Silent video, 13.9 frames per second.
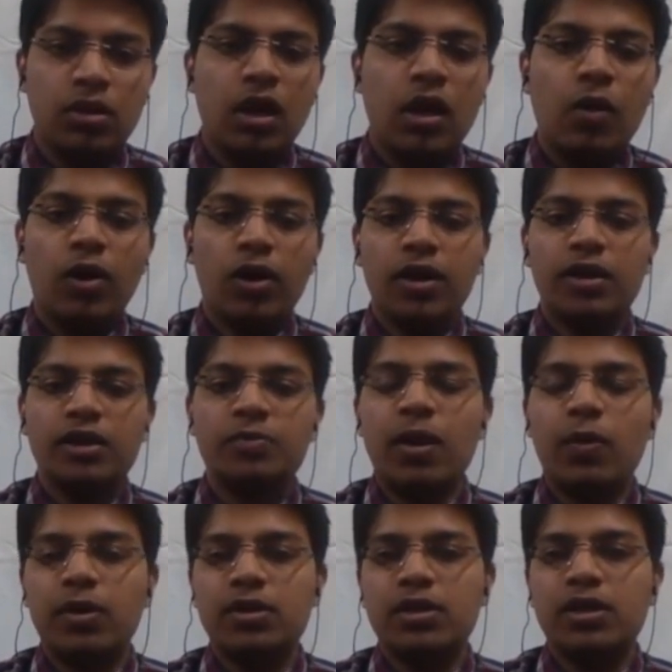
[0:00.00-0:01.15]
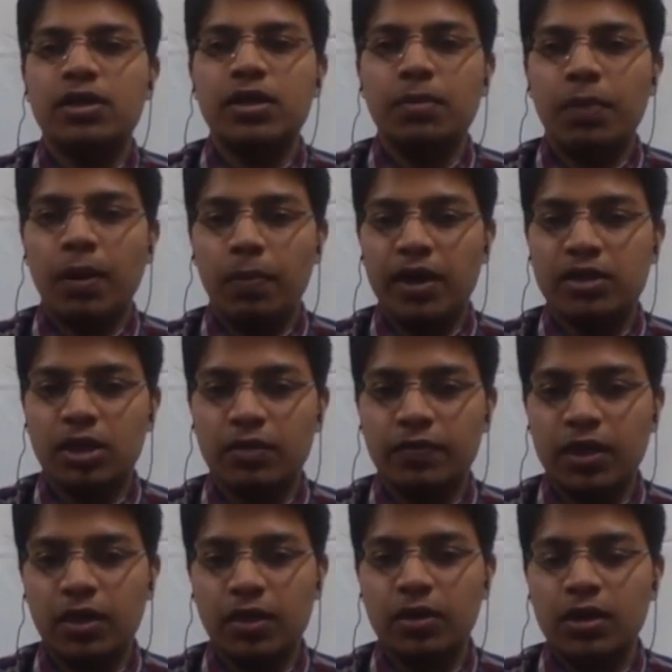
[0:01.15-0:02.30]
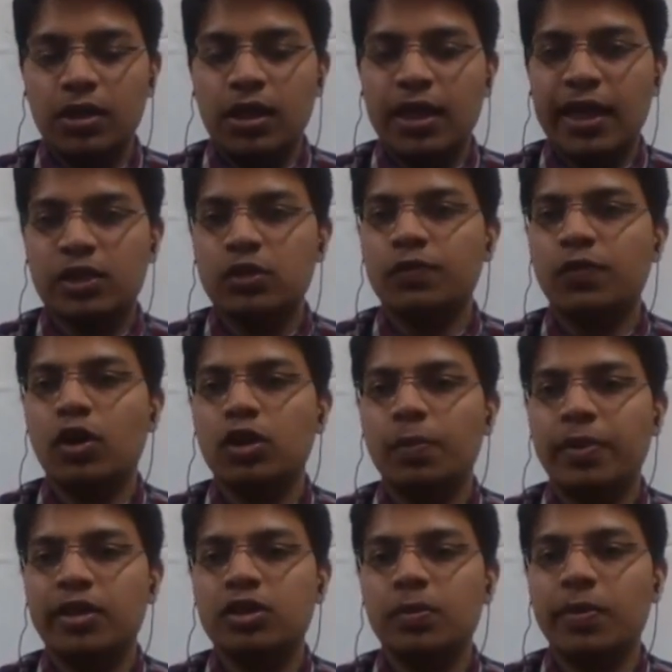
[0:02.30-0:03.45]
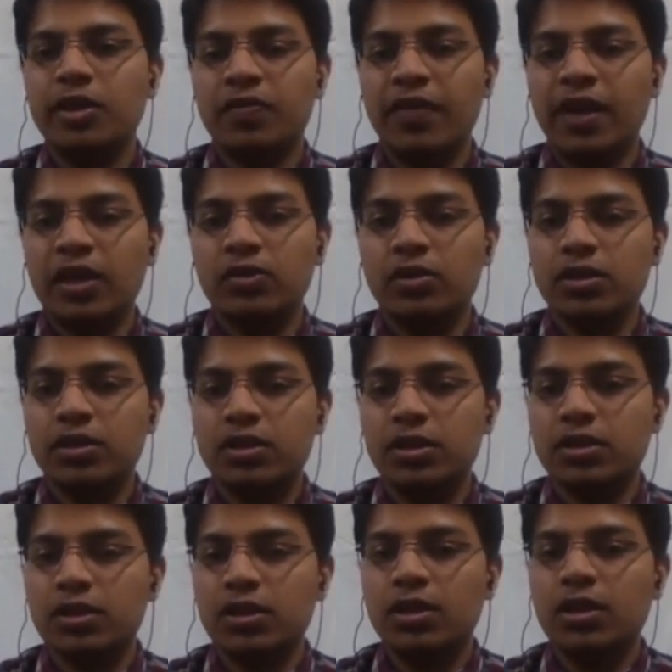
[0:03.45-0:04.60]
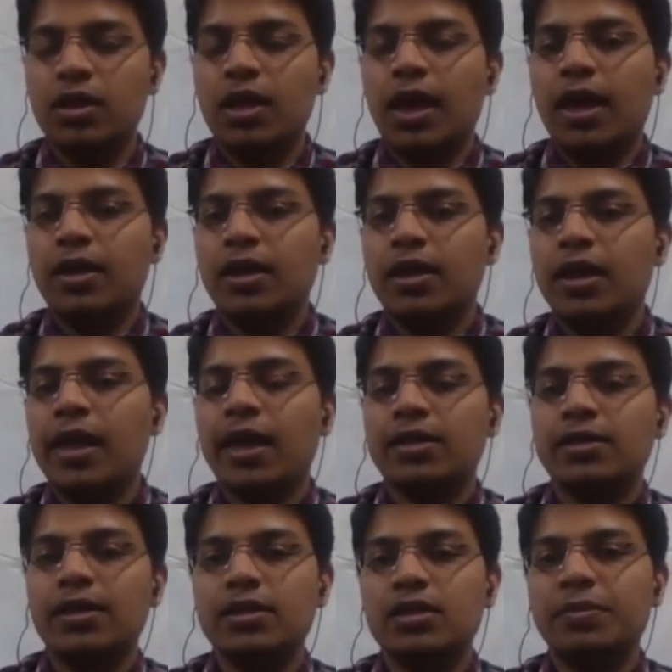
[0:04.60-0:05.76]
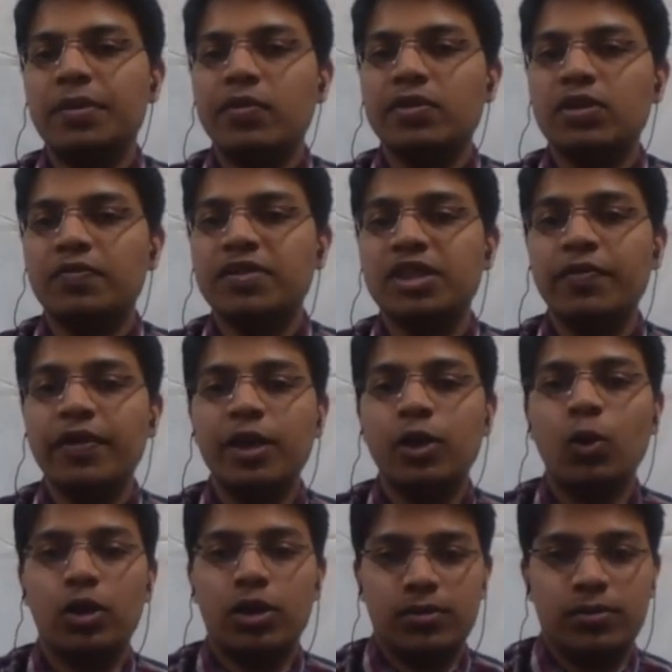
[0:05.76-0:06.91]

What are his powers? He is a public servant, he has to follow the principles of natural justice and he exercises the powers of a civil court.